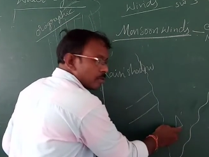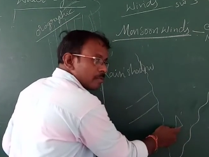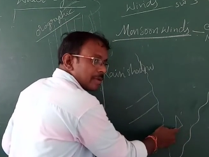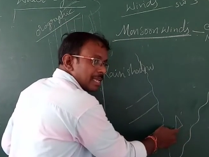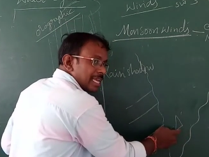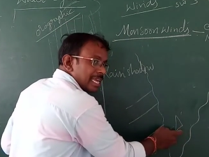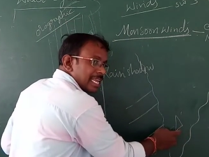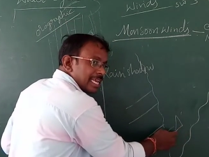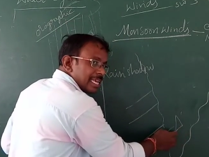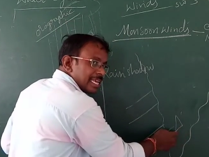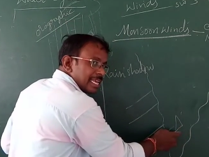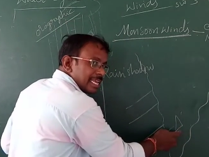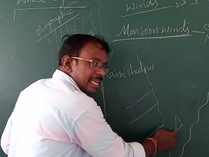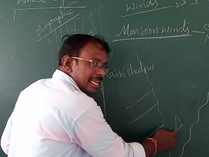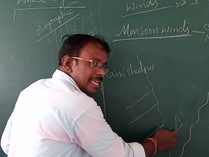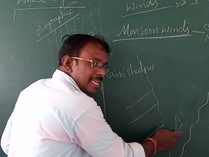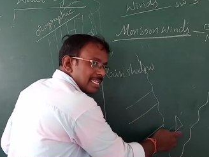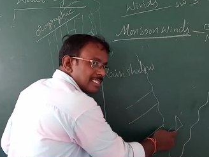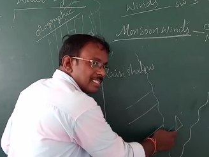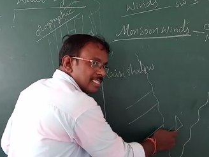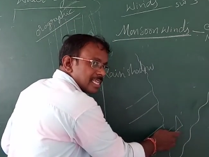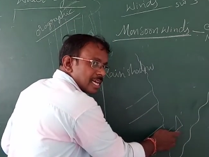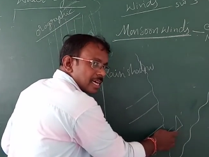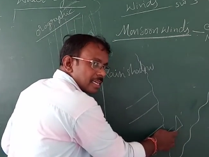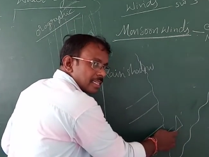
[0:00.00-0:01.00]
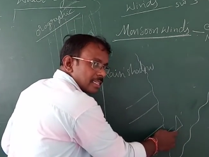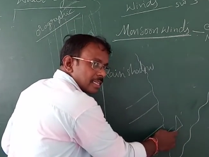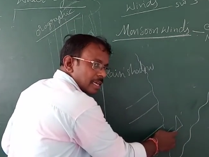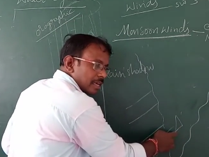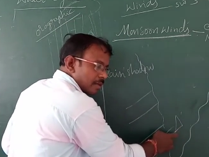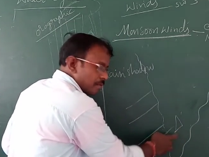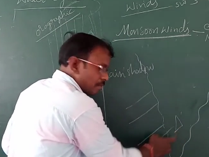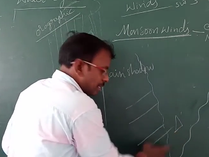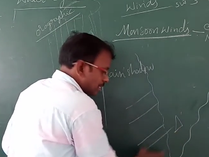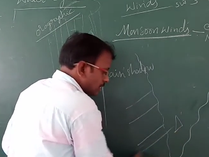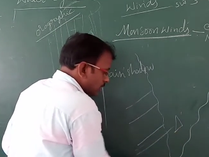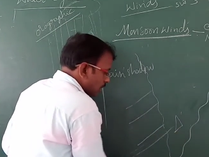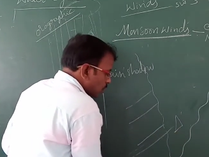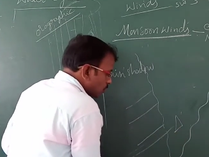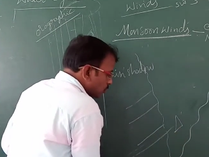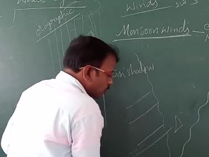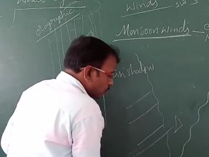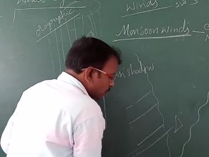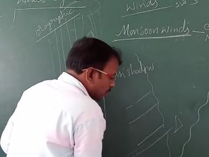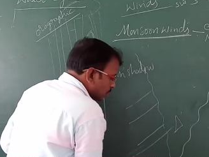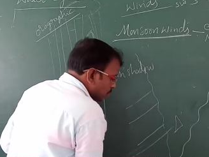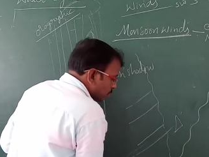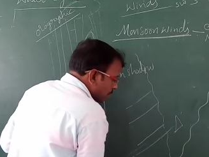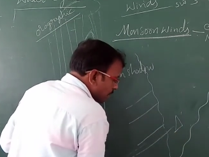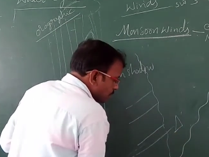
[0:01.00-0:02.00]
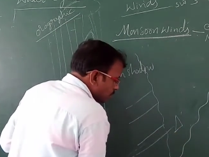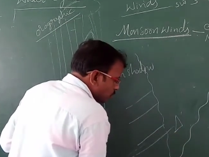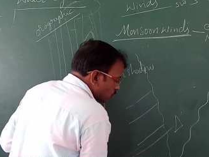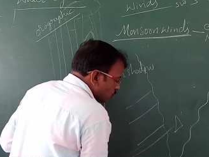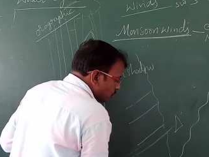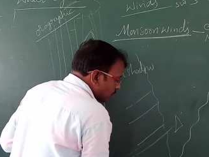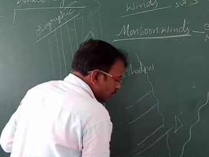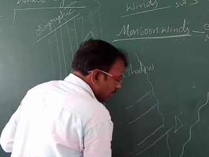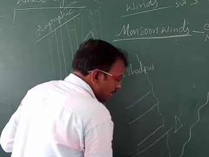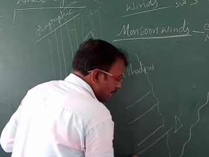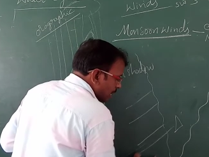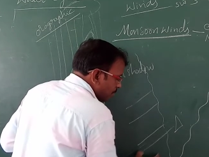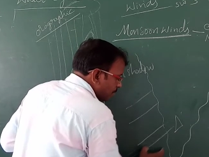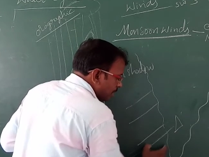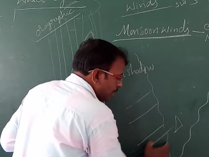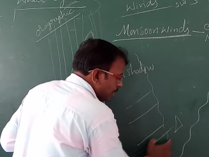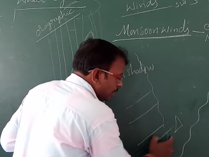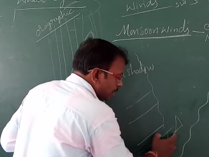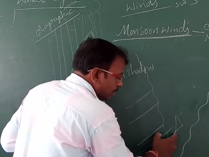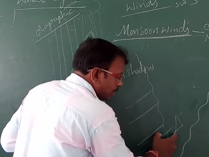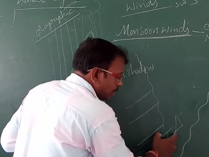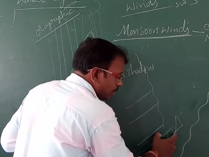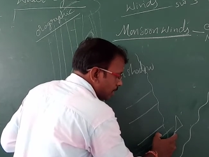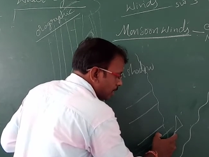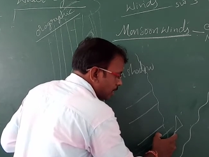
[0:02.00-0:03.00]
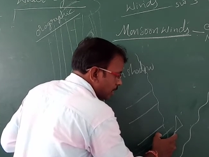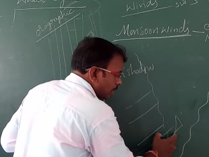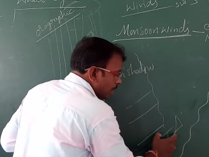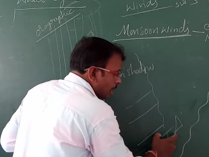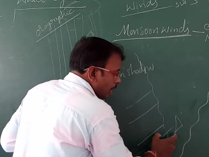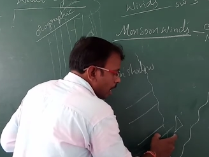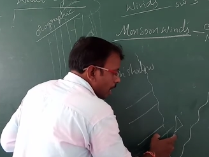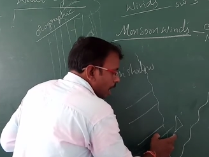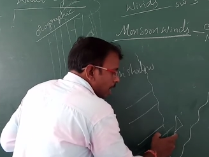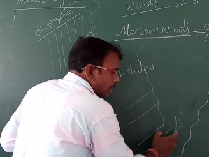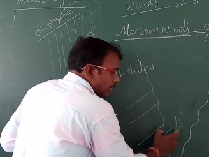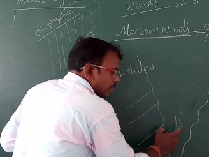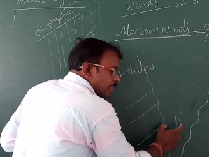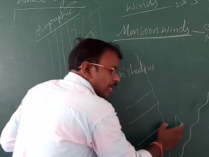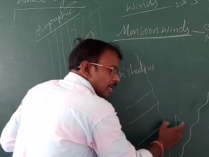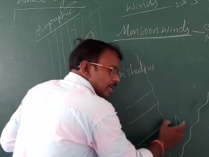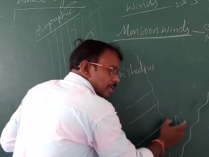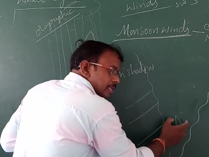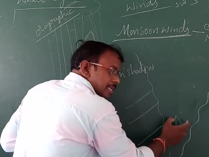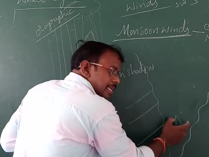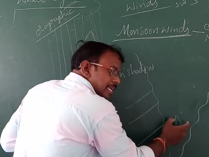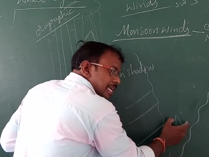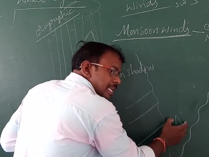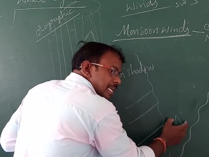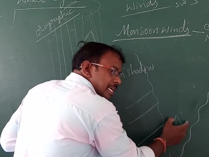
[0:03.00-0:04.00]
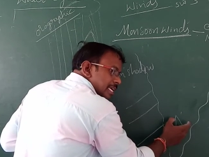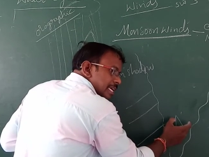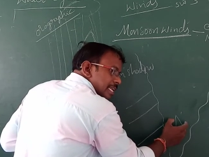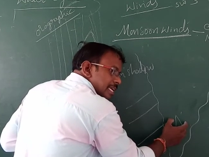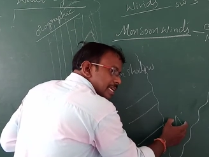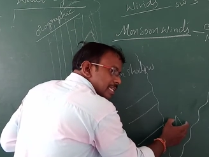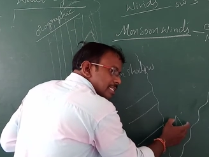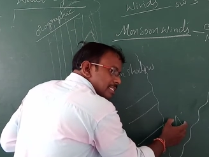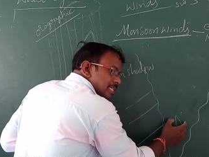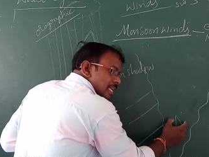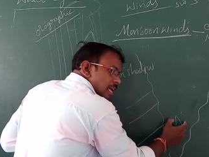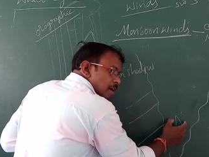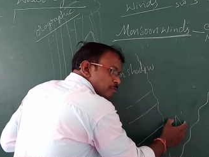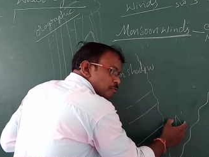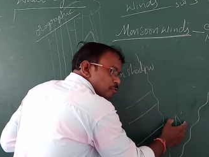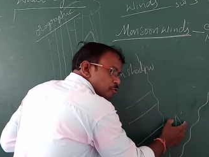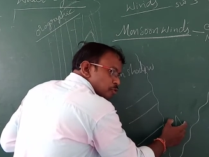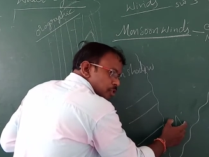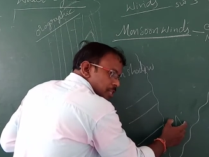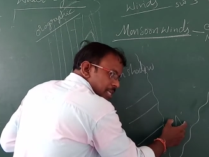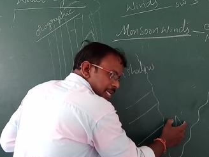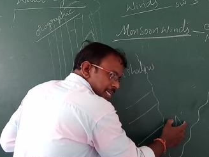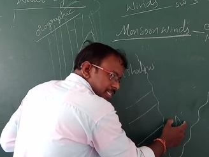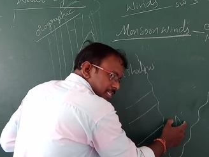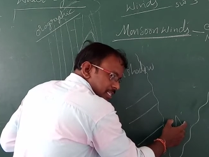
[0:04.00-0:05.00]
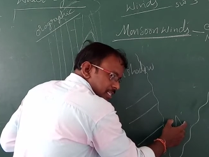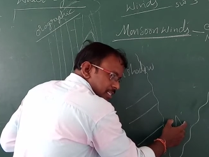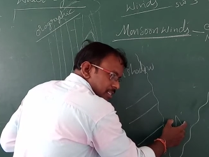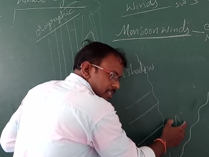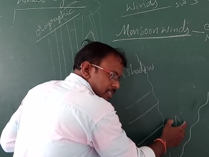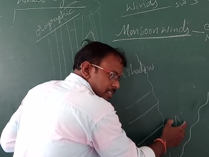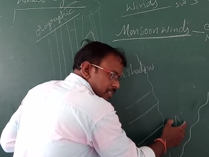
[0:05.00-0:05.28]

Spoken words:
Nilagiri hills are there. When southwest monsoons are coming here, the Nilagiri hills are obstruct.